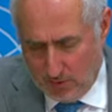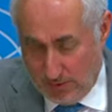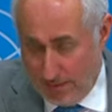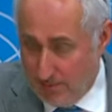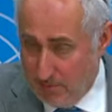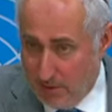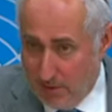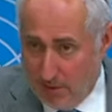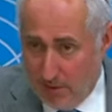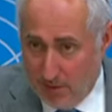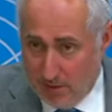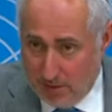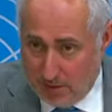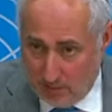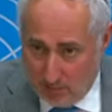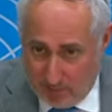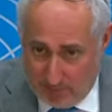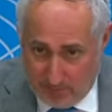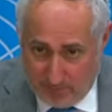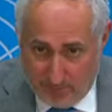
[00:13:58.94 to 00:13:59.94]
Lebanon,
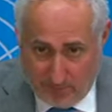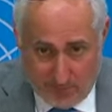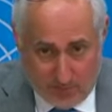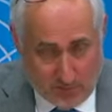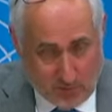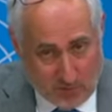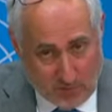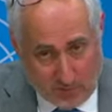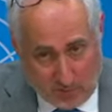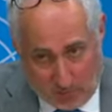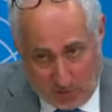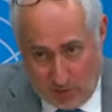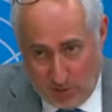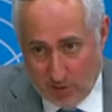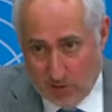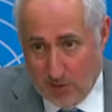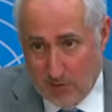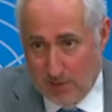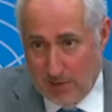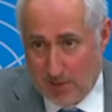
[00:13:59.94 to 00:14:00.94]
and we've
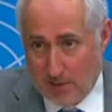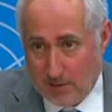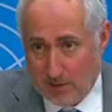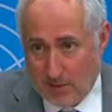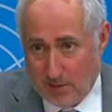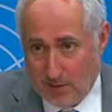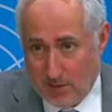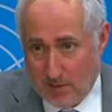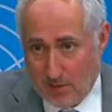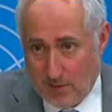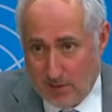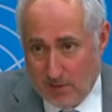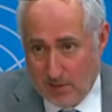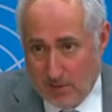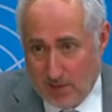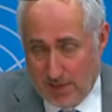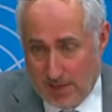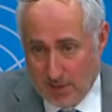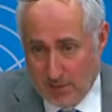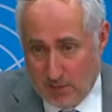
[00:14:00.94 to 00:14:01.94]
talked about
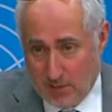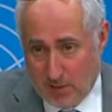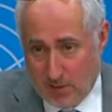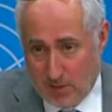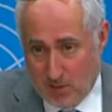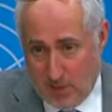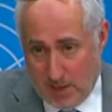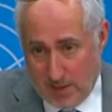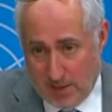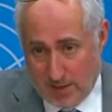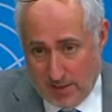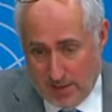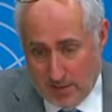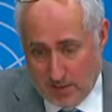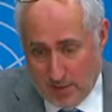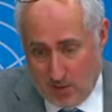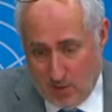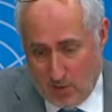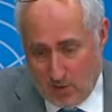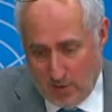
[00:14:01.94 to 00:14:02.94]
the Hezbollah
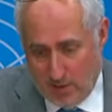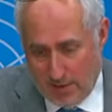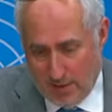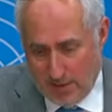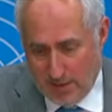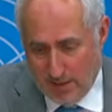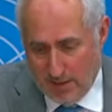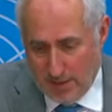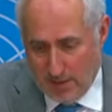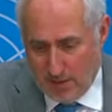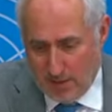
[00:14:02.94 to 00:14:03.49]
rockets going